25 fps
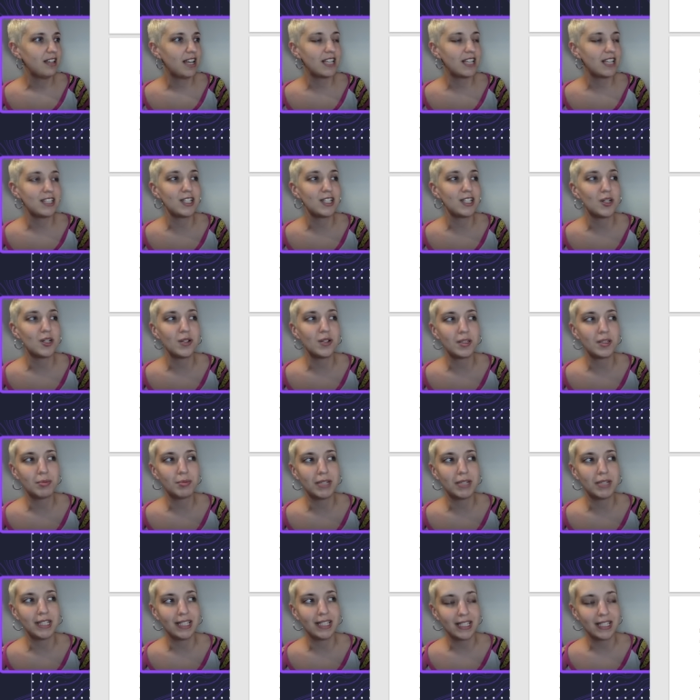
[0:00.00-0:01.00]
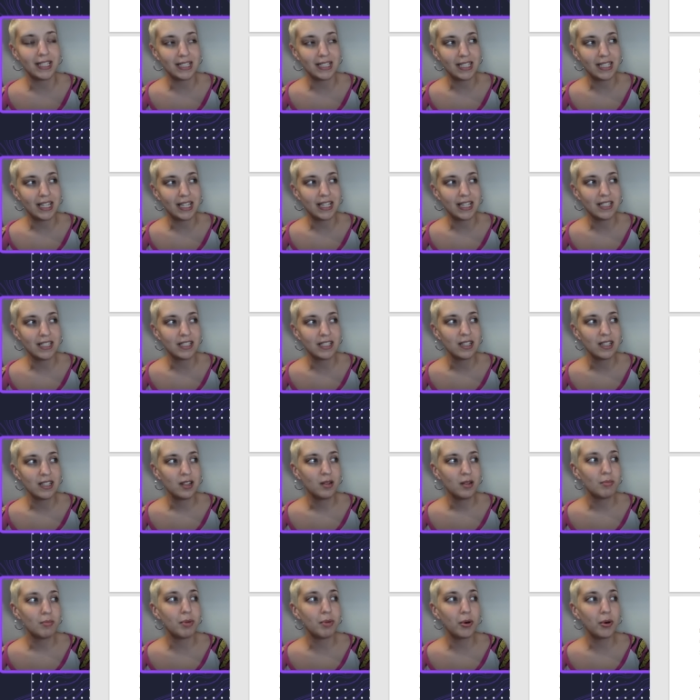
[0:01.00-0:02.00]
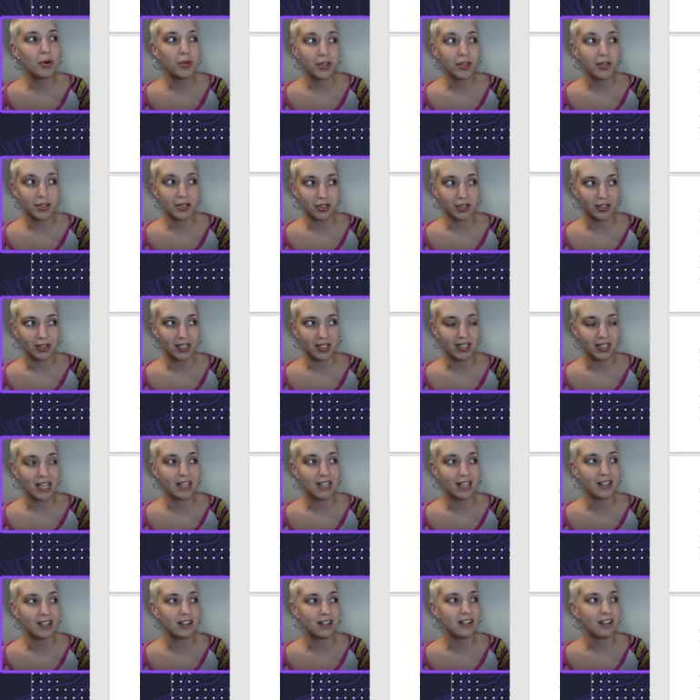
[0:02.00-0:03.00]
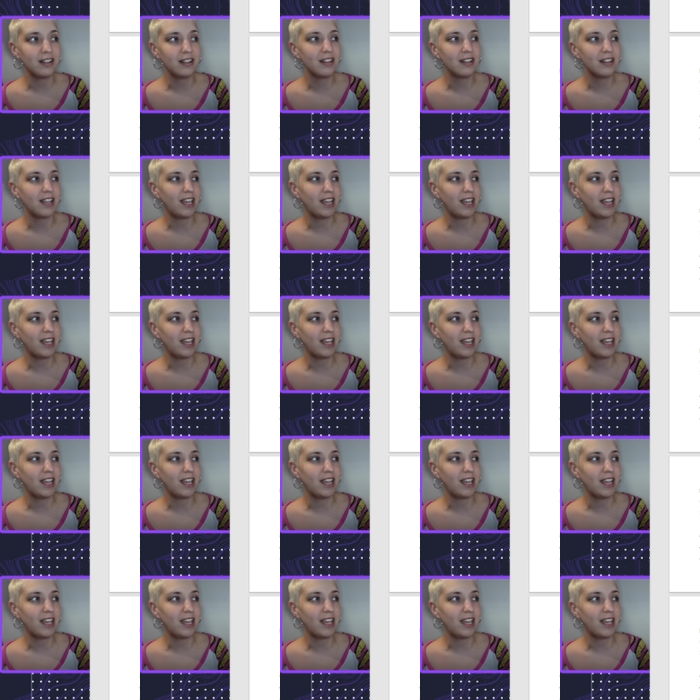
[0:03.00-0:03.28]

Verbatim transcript: As the notice plainly indicates, both Attorney Yeager